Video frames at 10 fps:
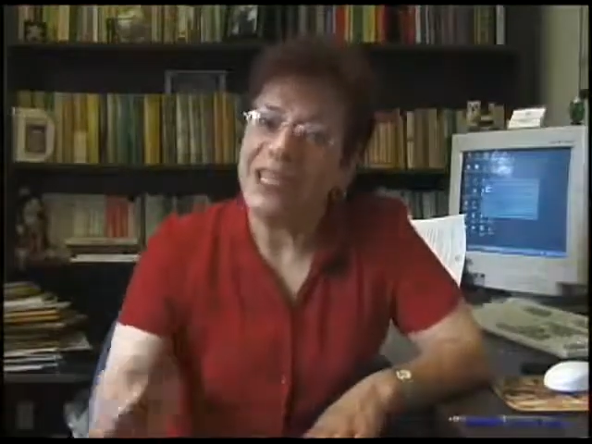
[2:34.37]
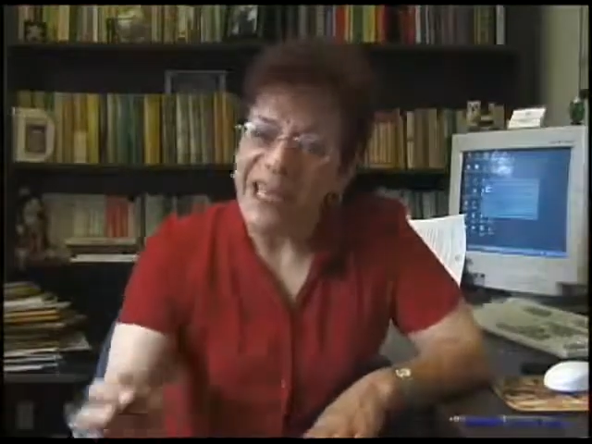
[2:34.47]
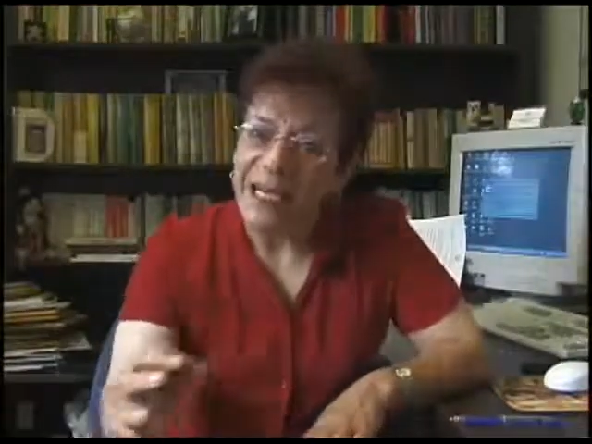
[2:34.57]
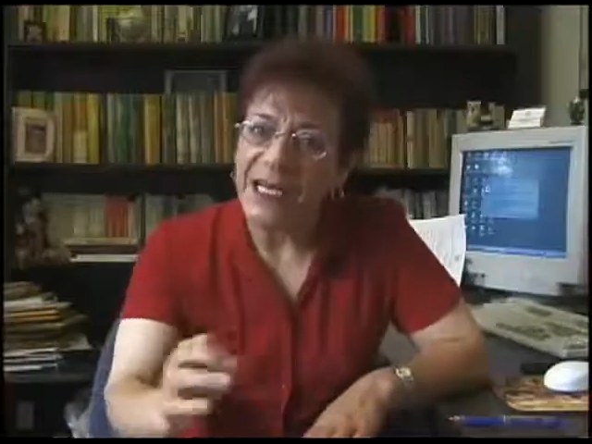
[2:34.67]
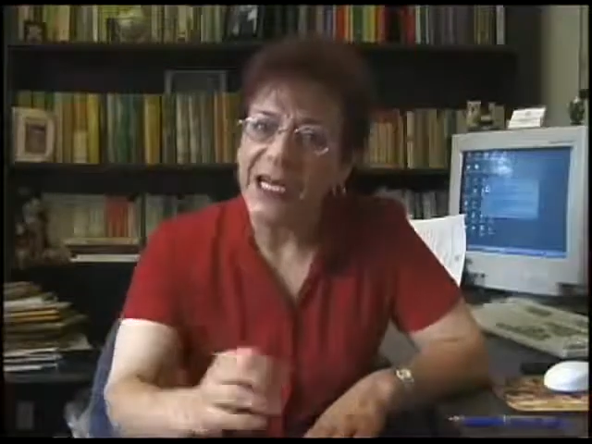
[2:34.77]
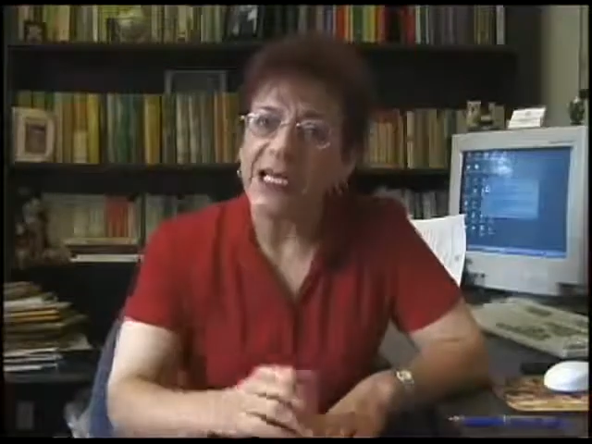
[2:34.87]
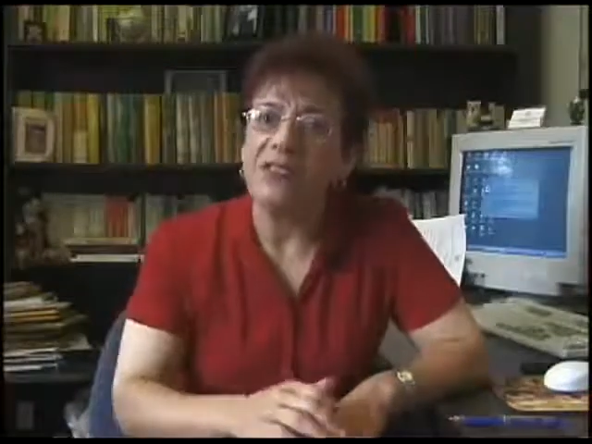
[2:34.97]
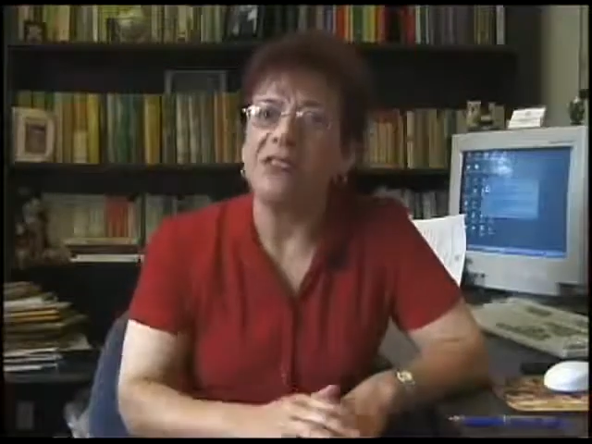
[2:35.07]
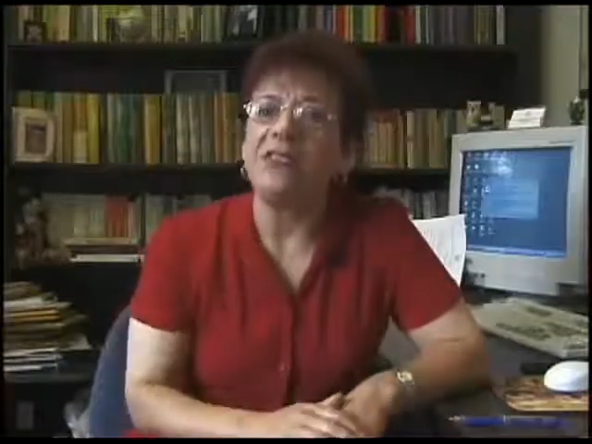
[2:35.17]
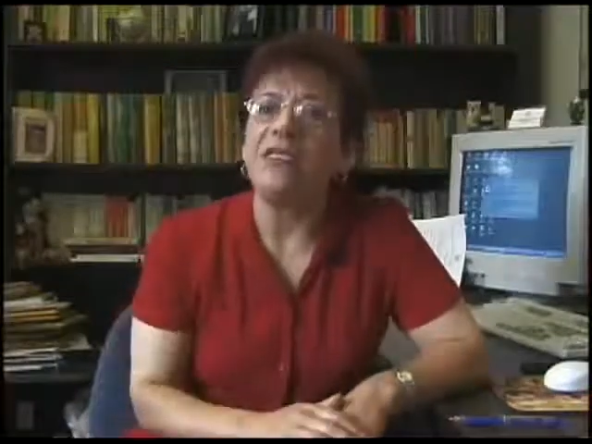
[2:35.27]
That
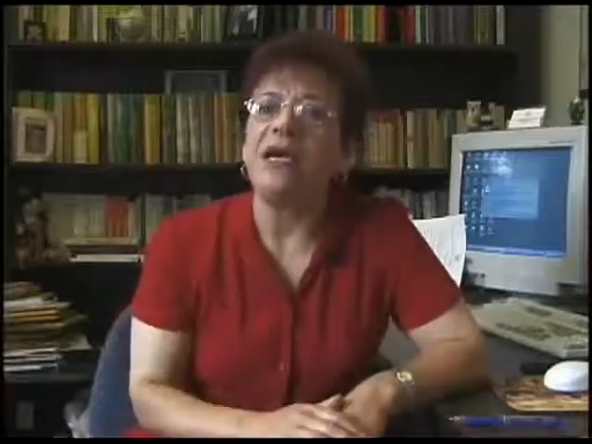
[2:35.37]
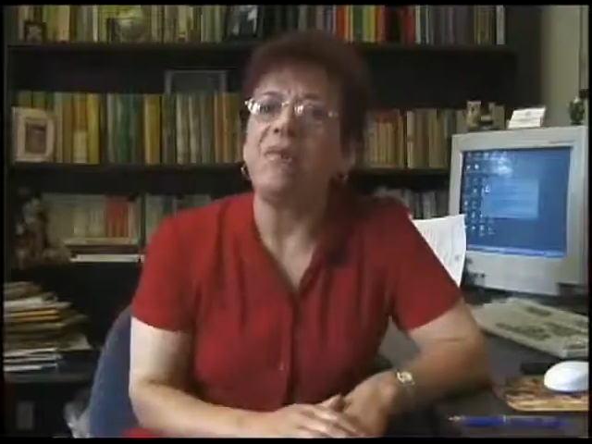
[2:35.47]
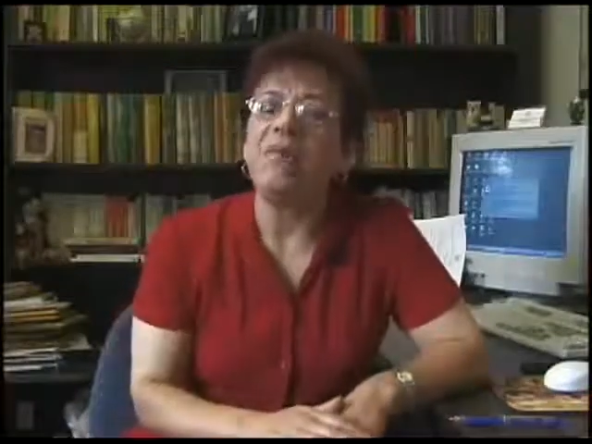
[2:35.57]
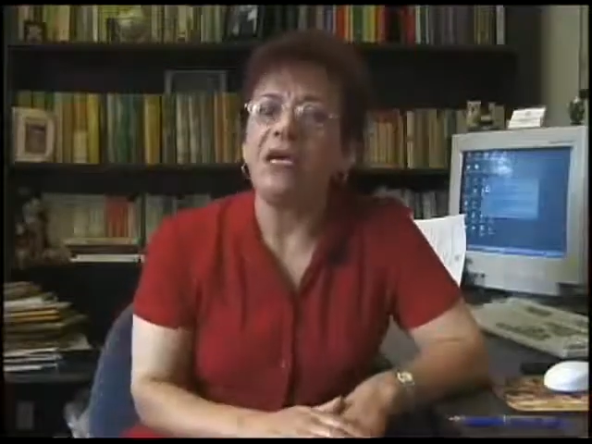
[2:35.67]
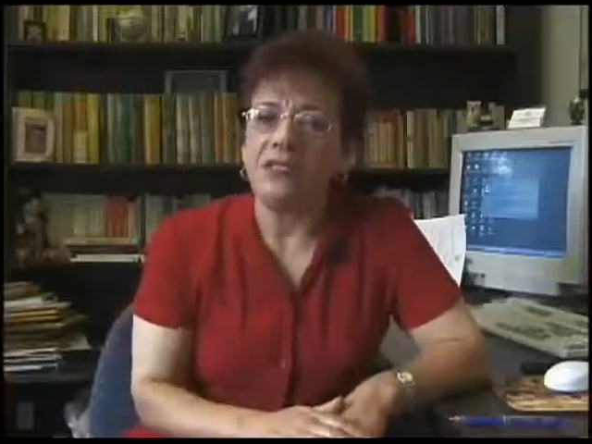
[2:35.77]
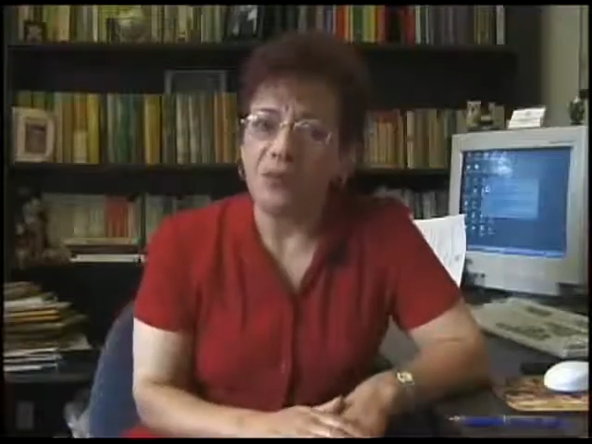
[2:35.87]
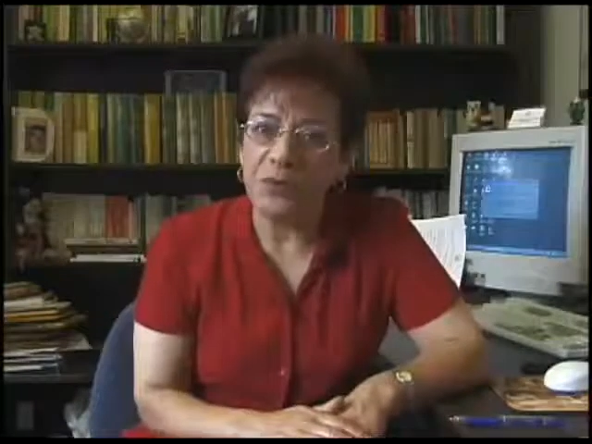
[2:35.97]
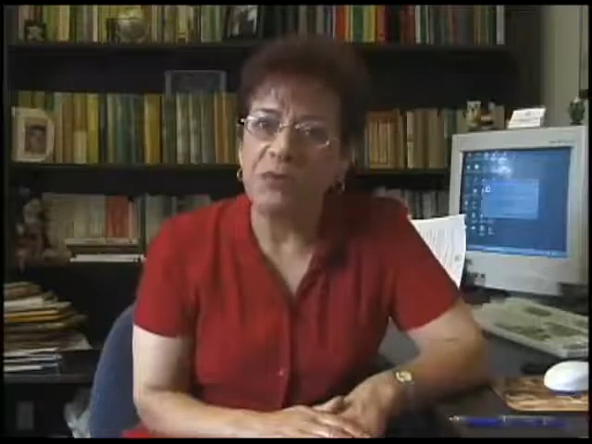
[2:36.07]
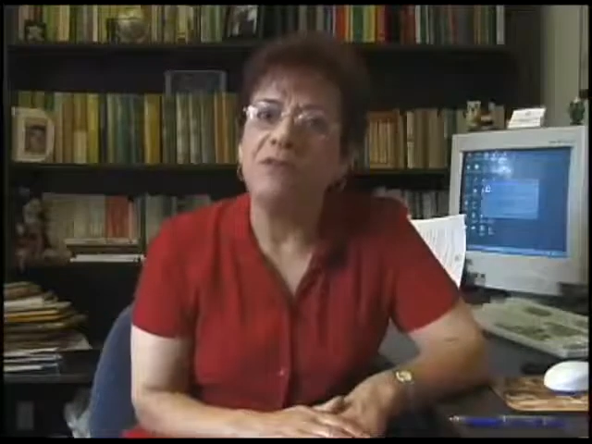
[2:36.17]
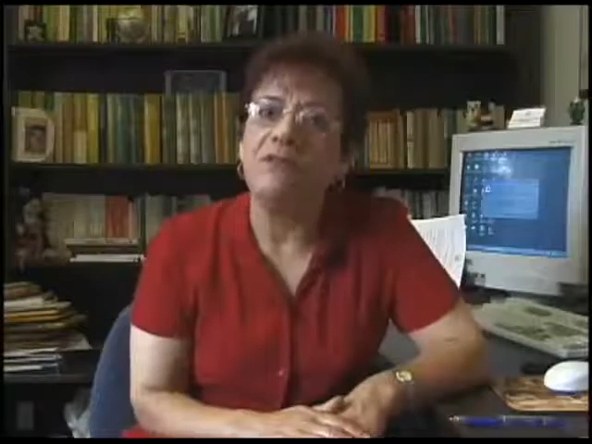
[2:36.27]
is the best
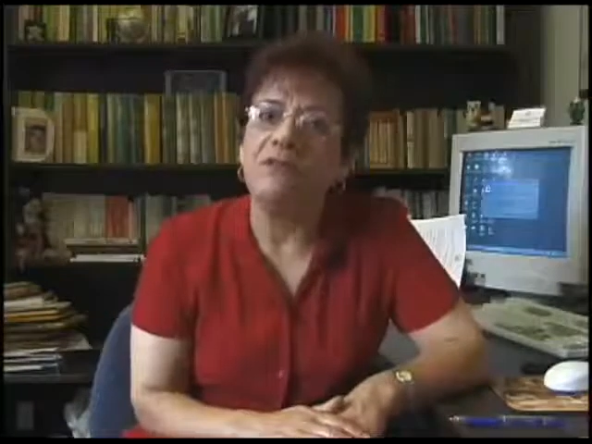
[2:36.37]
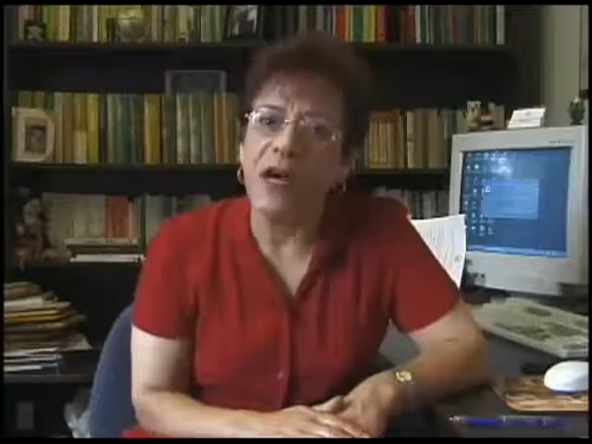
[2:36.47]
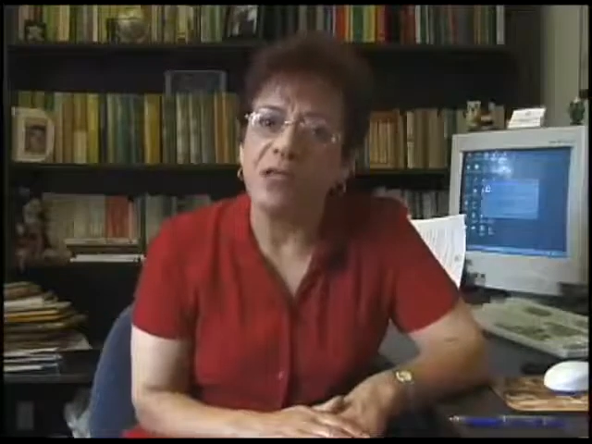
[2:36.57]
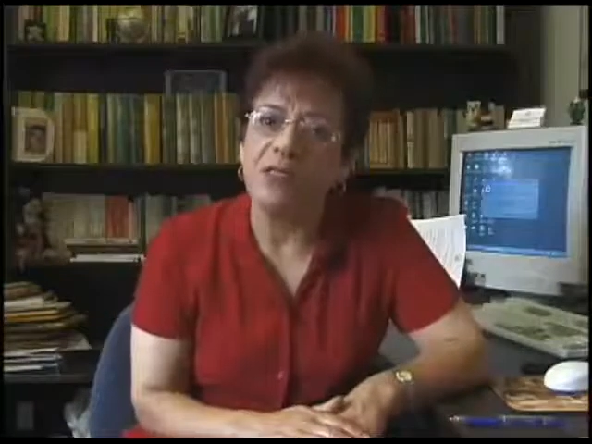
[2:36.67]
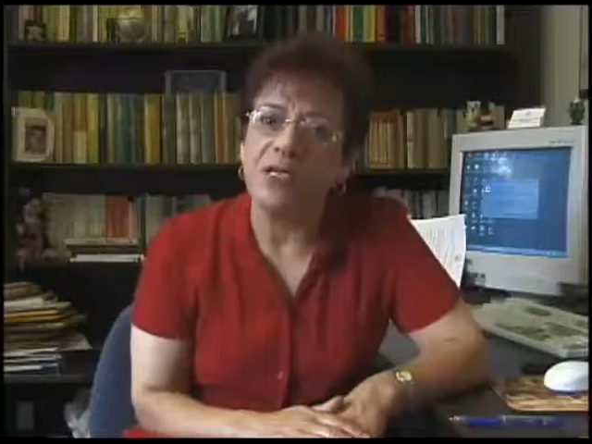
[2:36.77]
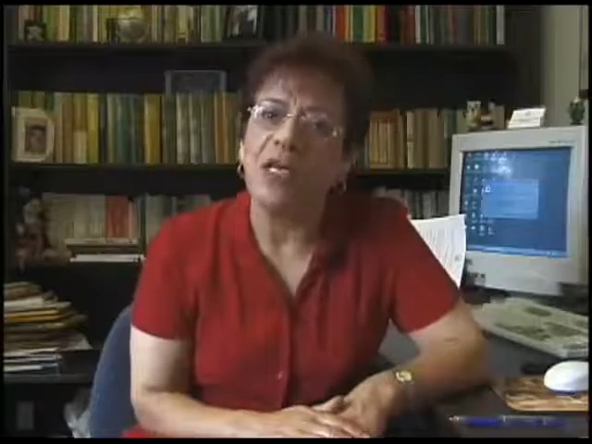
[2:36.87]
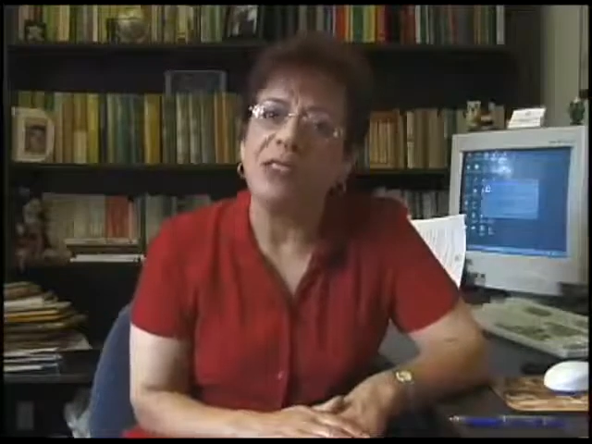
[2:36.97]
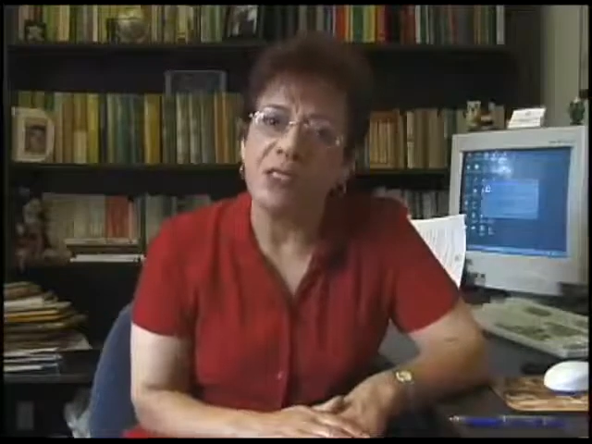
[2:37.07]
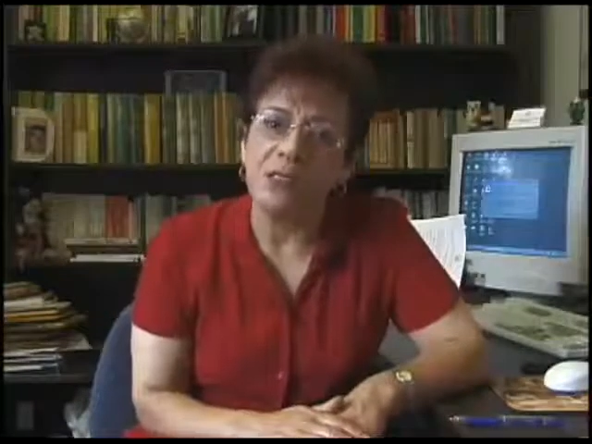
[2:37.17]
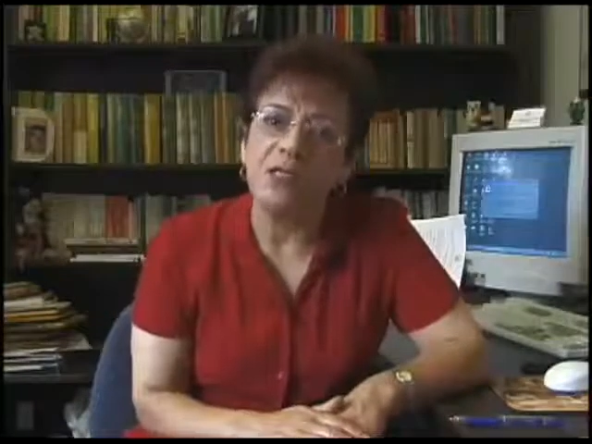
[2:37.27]
proof of God's
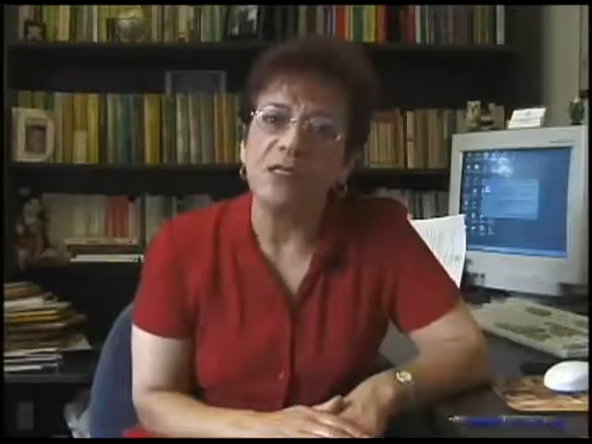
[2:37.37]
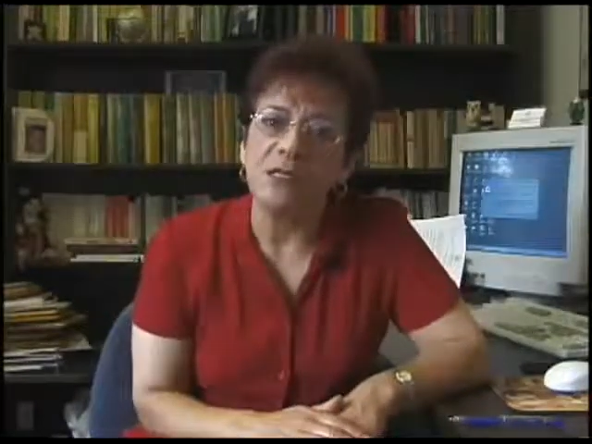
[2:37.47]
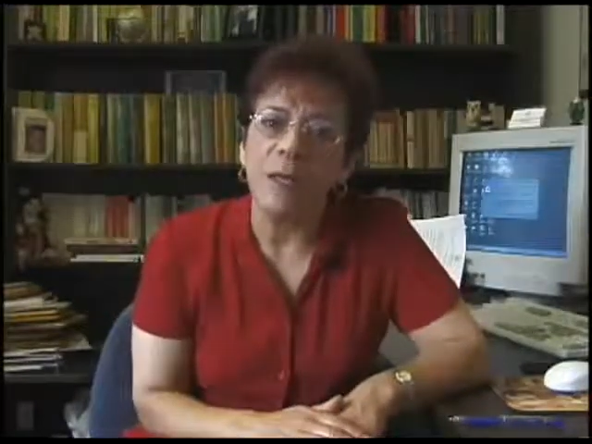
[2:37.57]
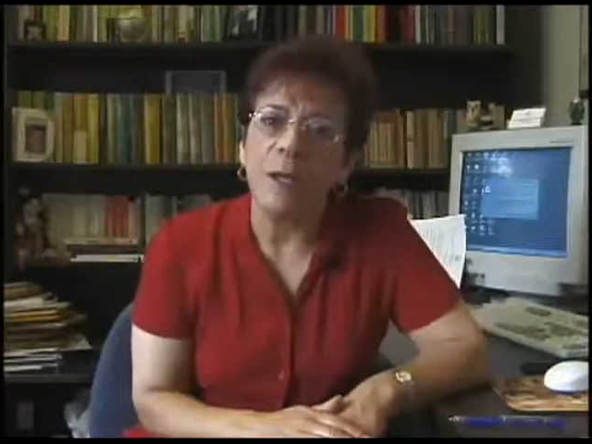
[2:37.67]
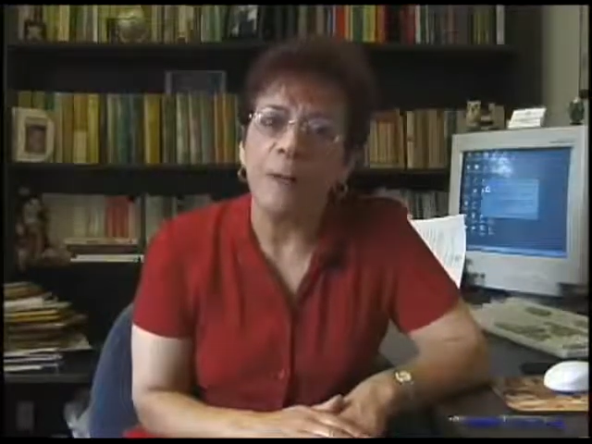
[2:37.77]
existence.